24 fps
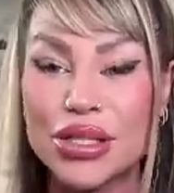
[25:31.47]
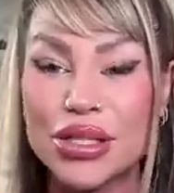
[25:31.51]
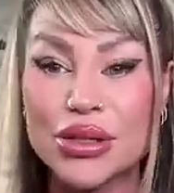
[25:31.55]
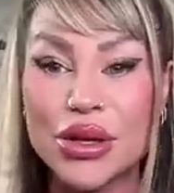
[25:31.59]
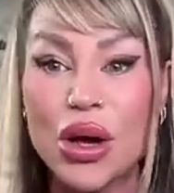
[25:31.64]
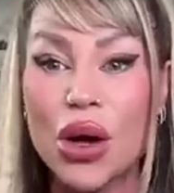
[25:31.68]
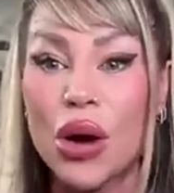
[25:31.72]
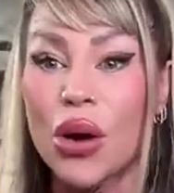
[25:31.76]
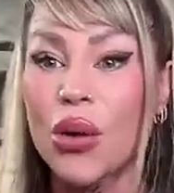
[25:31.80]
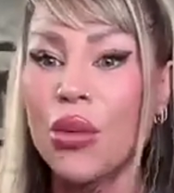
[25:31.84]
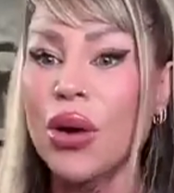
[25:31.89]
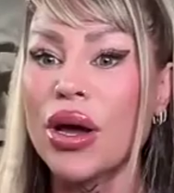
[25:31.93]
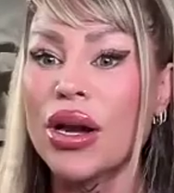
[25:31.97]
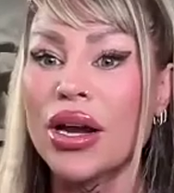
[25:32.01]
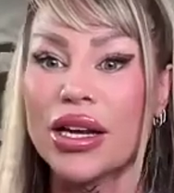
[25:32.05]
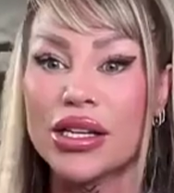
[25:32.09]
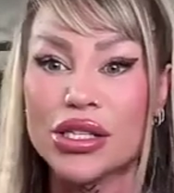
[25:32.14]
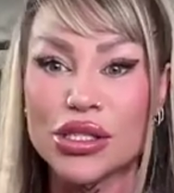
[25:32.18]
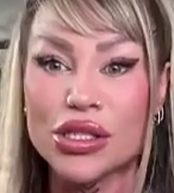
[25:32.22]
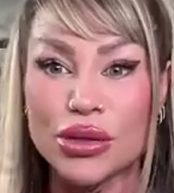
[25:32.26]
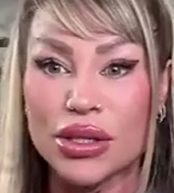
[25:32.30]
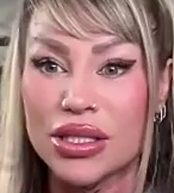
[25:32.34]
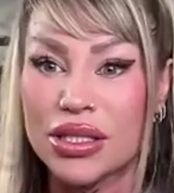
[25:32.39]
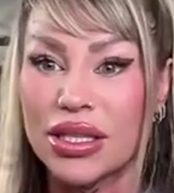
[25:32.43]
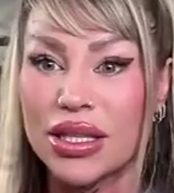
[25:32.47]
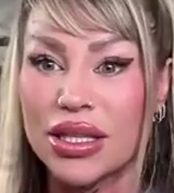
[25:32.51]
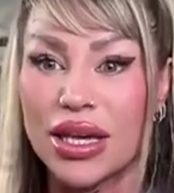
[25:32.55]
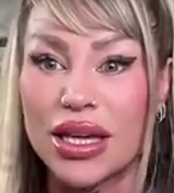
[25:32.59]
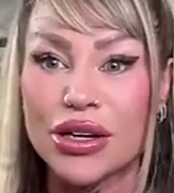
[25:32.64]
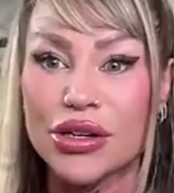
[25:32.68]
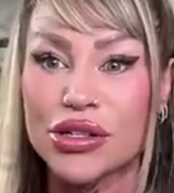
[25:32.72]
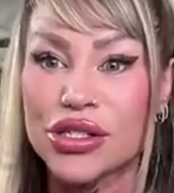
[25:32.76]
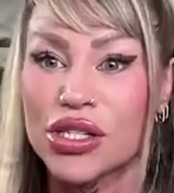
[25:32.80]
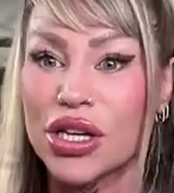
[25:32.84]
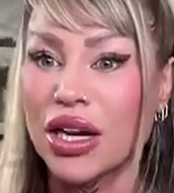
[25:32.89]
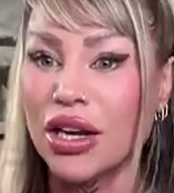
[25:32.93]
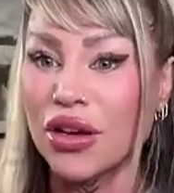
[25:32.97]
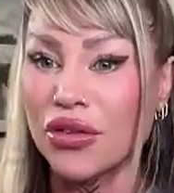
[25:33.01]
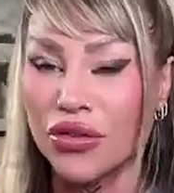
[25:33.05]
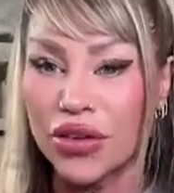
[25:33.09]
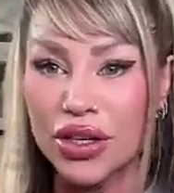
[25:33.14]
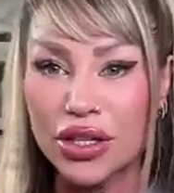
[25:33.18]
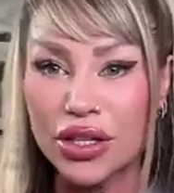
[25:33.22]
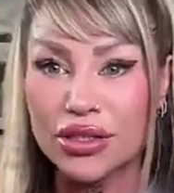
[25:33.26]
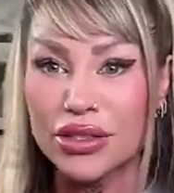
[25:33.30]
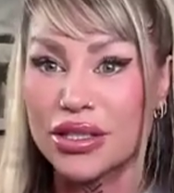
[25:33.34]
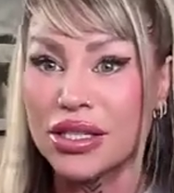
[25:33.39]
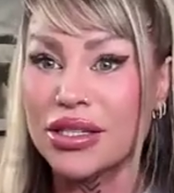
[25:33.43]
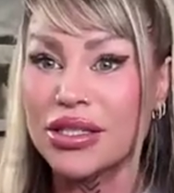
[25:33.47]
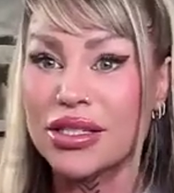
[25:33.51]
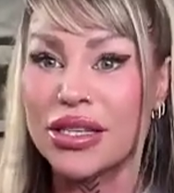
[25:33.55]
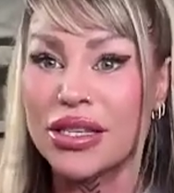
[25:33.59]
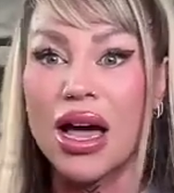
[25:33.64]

It's when I tune into the energetic field,